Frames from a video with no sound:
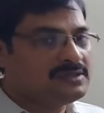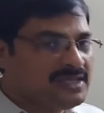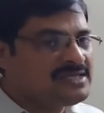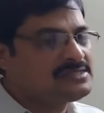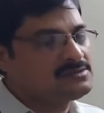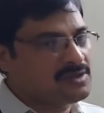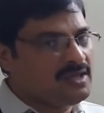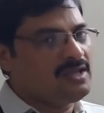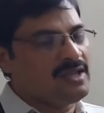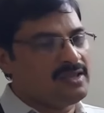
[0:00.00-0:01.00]
these
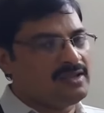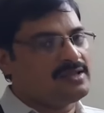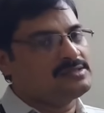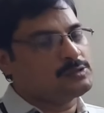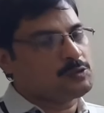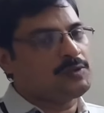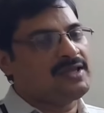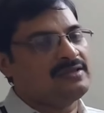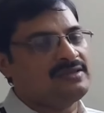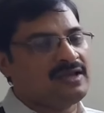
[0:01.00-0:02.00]
three areas
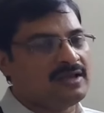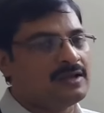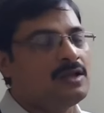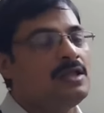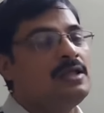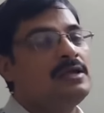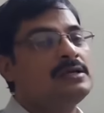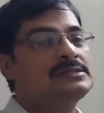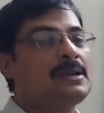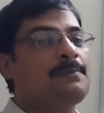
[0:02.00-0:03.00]
together
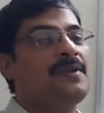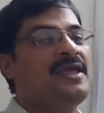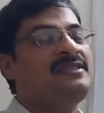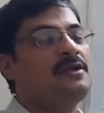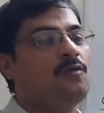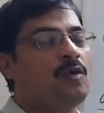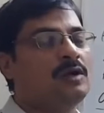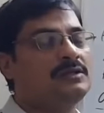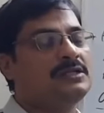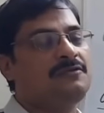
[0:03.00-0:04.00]
supplying the
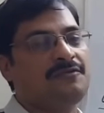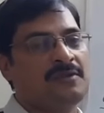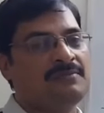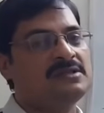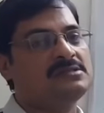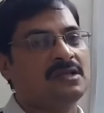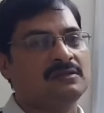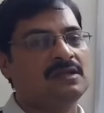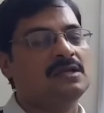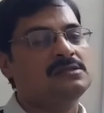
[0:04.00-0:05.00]
water from the
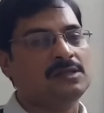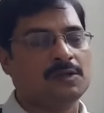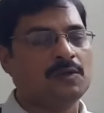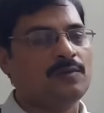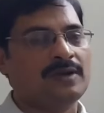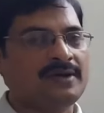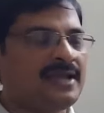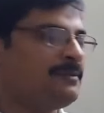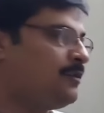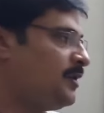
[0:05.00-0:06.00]
Sardar Sarovar
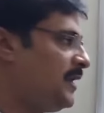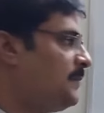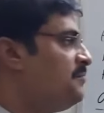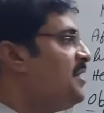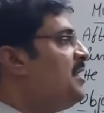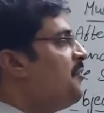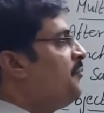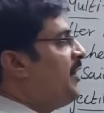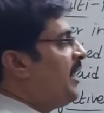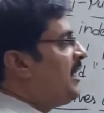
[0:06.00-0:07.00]
Dam only.
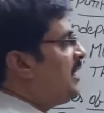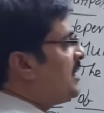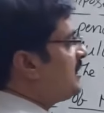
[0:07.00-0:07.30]
Where